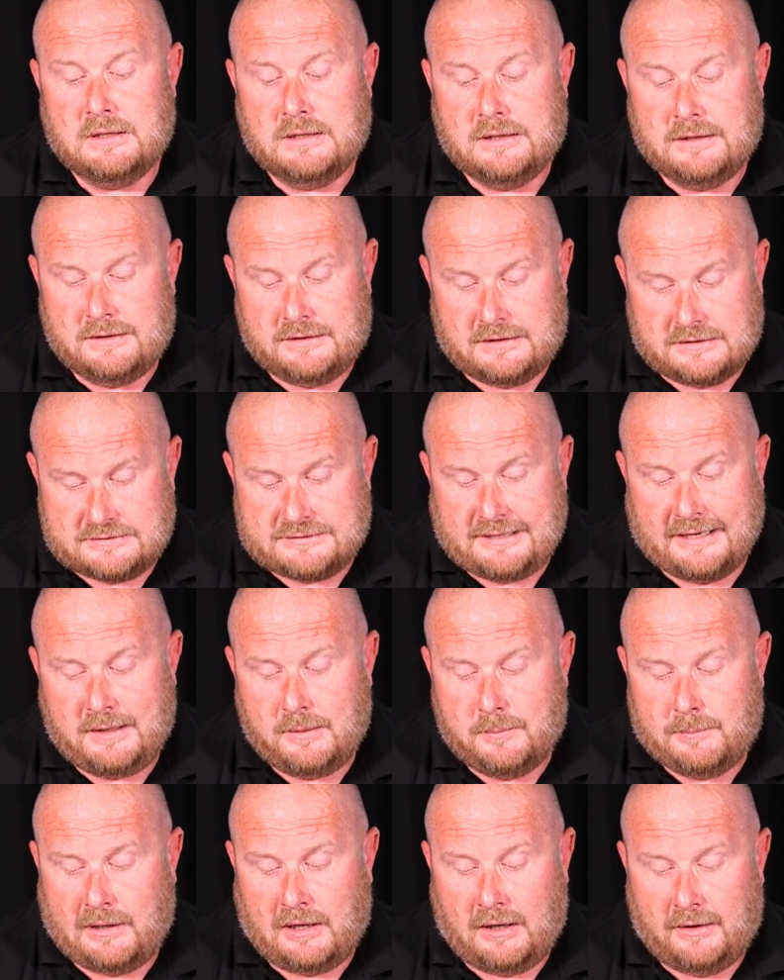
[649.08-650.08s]
The
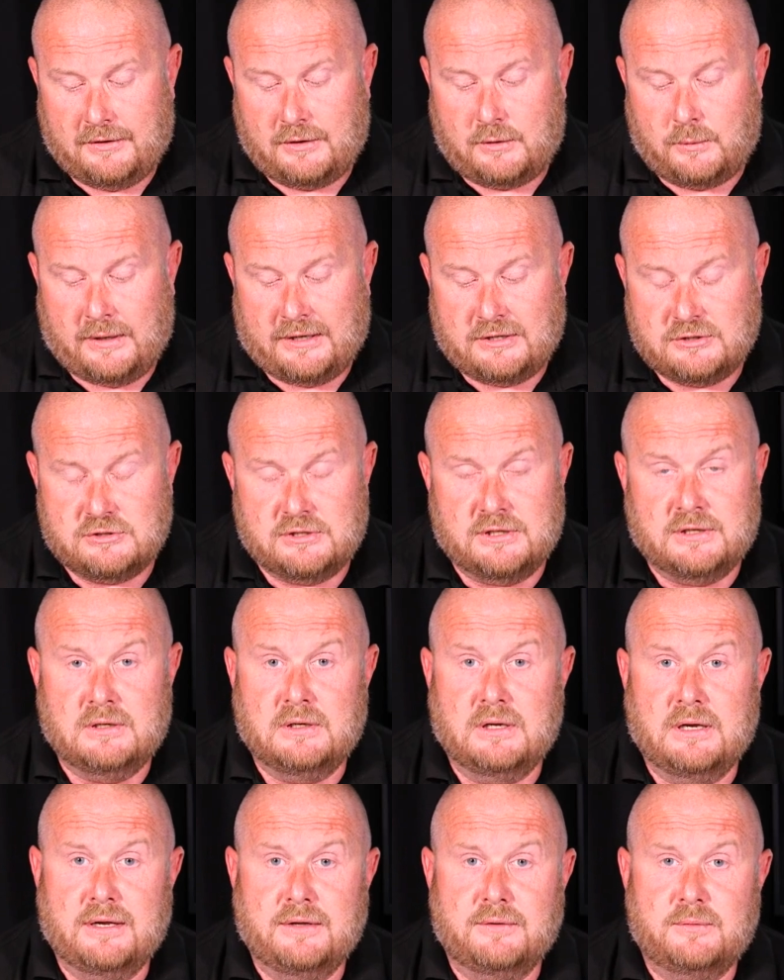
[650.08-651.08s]
second part of the question
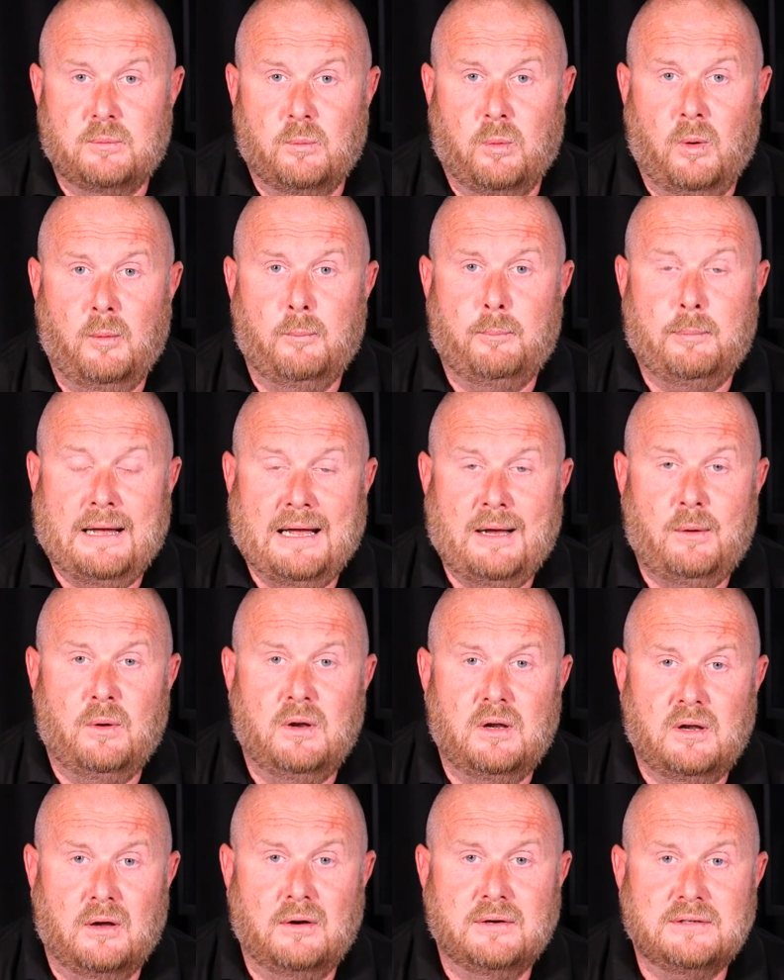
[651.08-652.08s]
is, what power
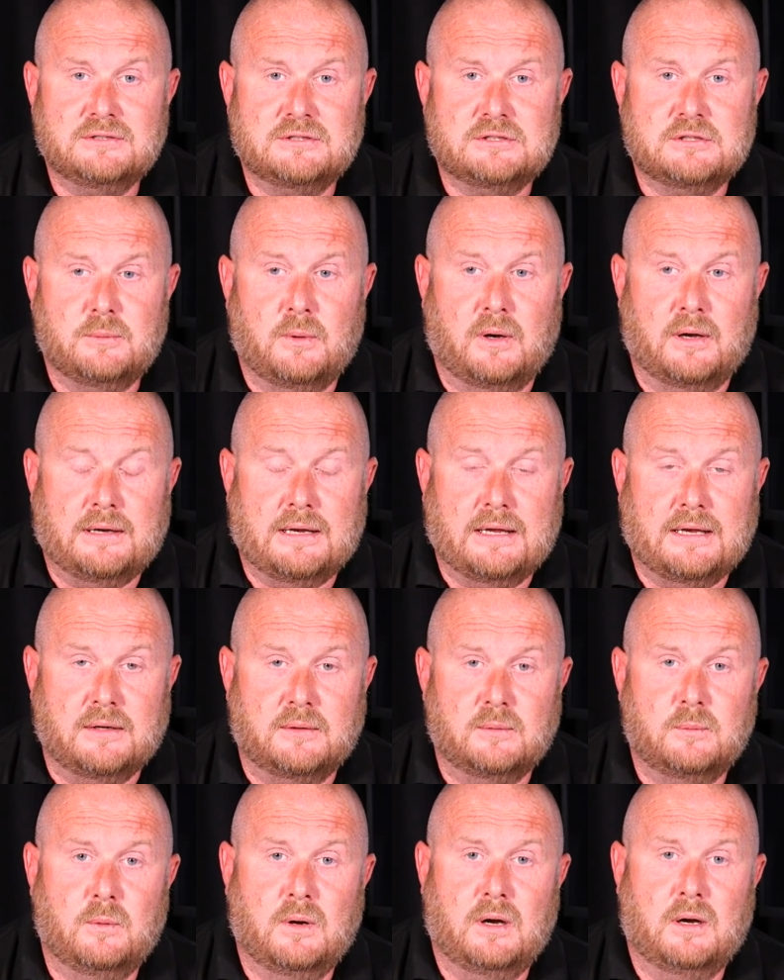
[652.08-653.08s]
lights do I need?
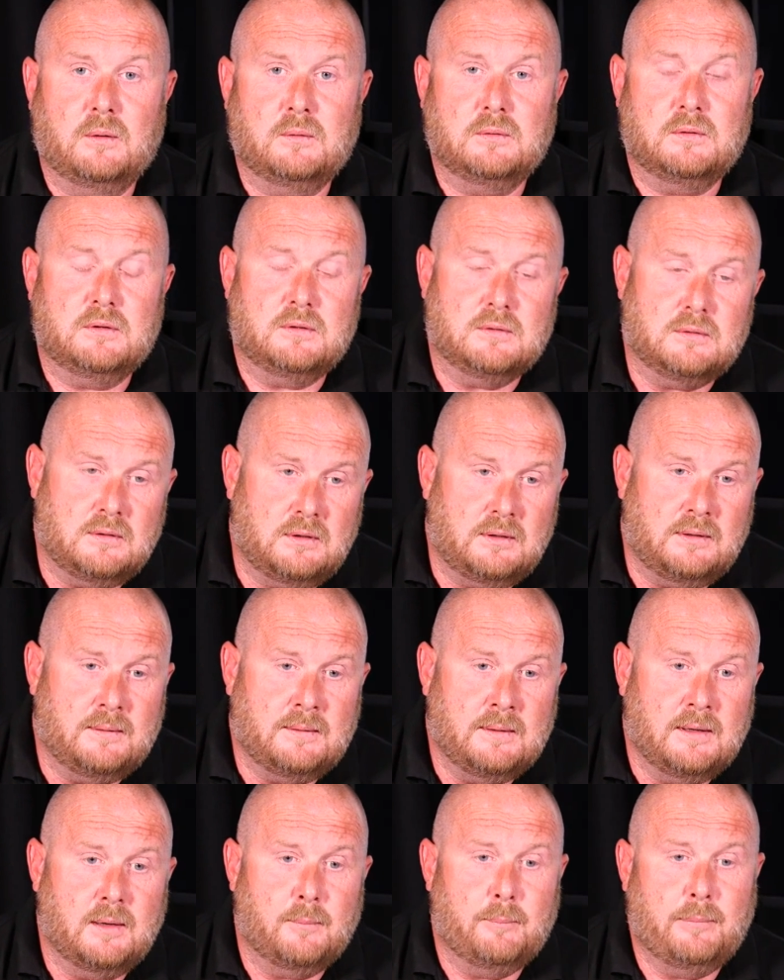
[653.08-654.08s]
Well,
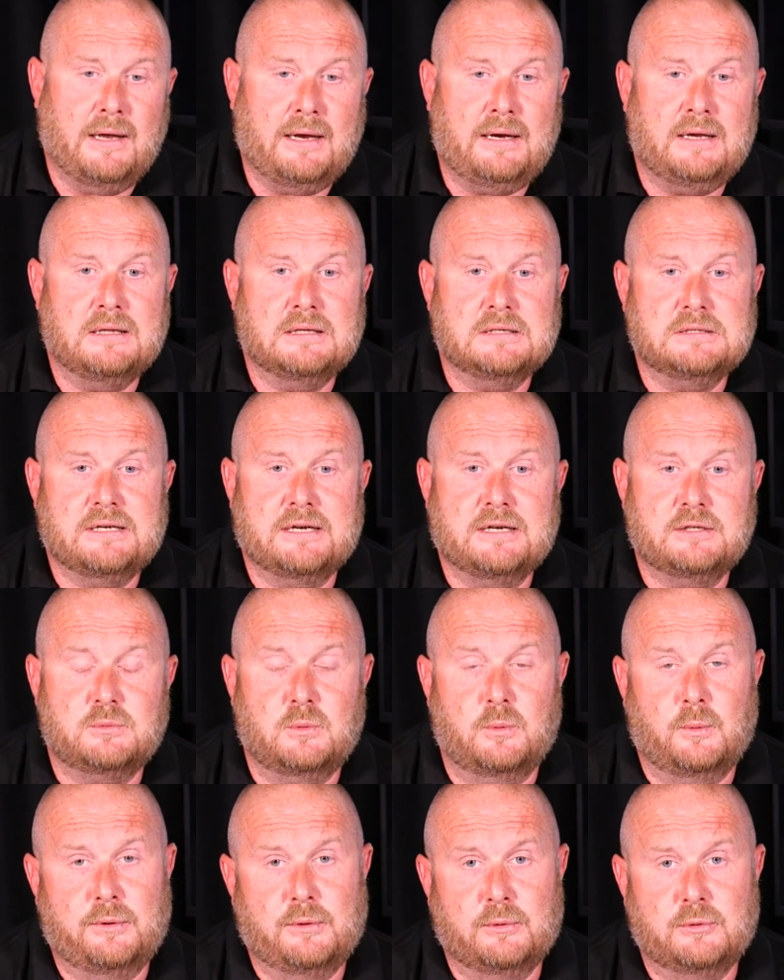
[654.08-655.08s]
back in the days
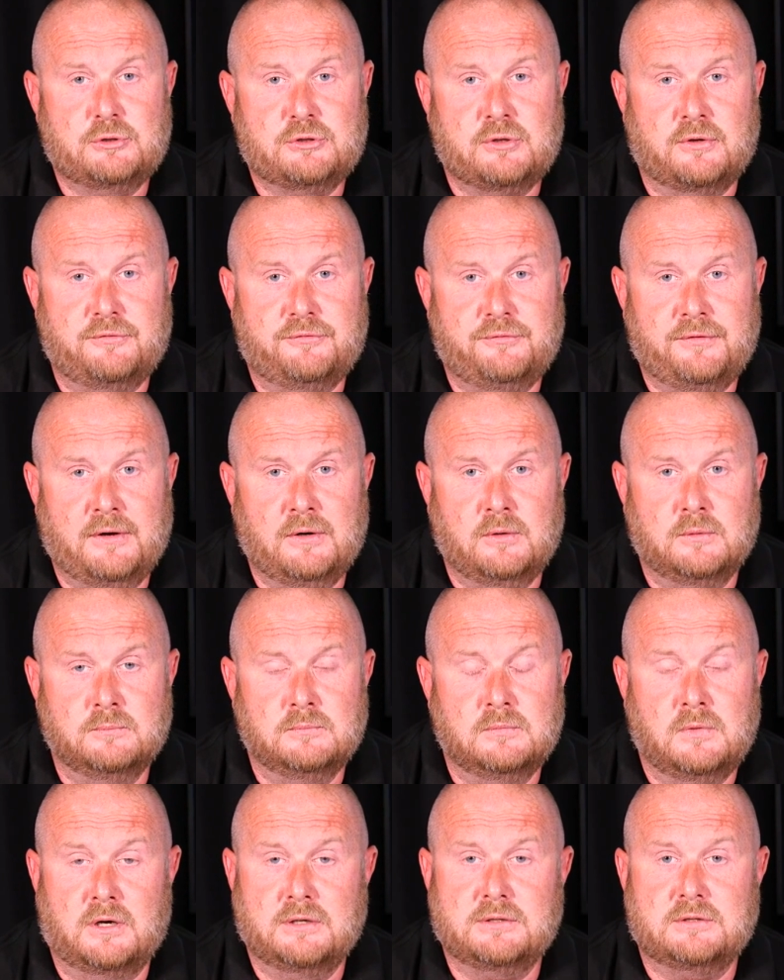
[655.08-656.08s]
where we all shot film,
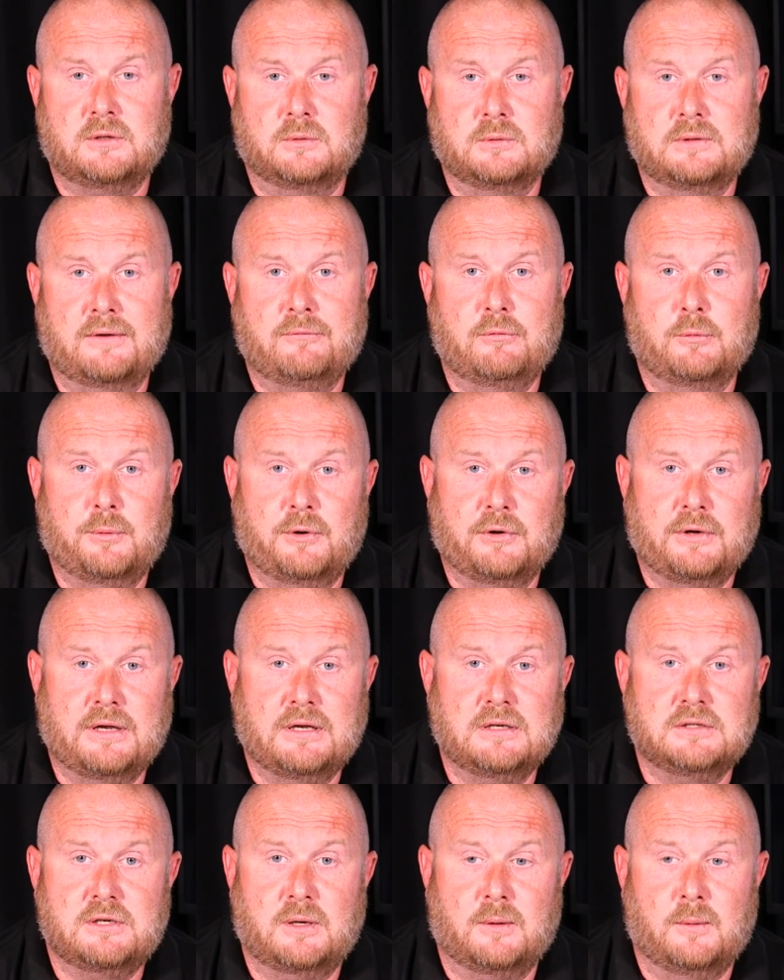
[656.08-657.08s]
I sold everybody
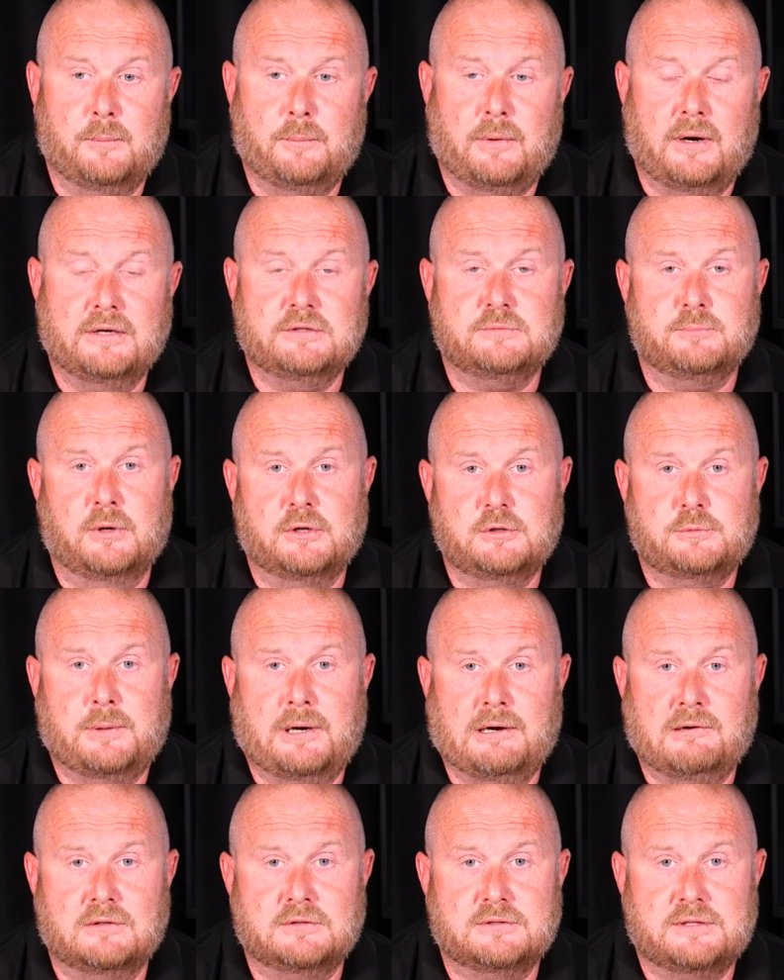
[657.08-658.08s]
to go and buy as much
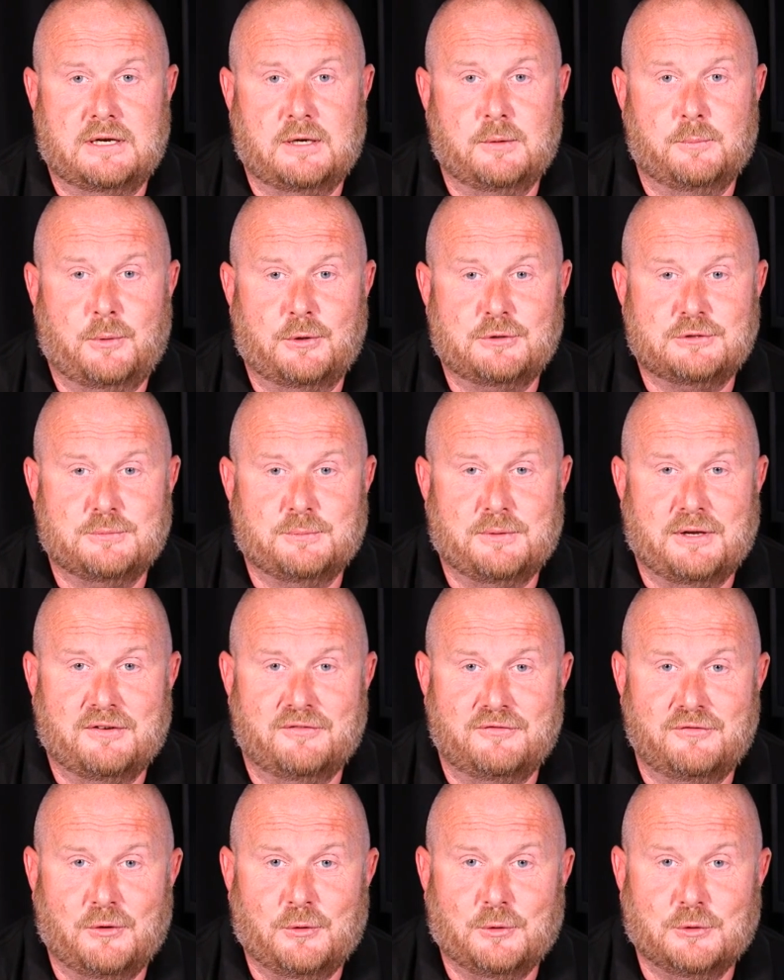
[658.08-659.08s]
power as they could possibly
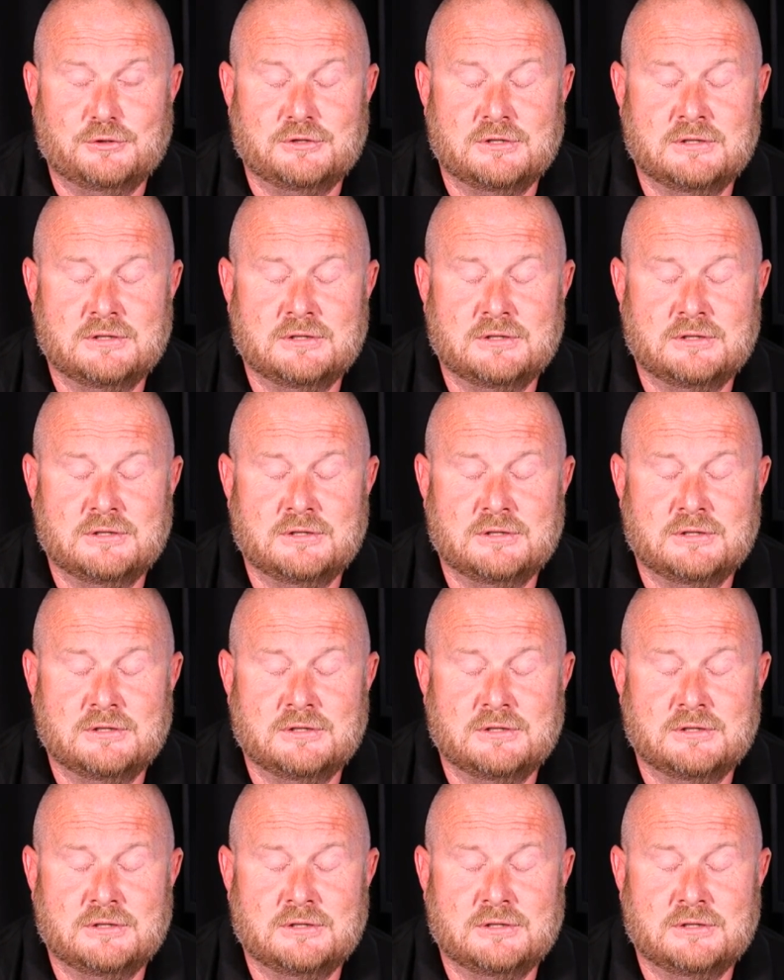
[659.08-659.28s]
afford.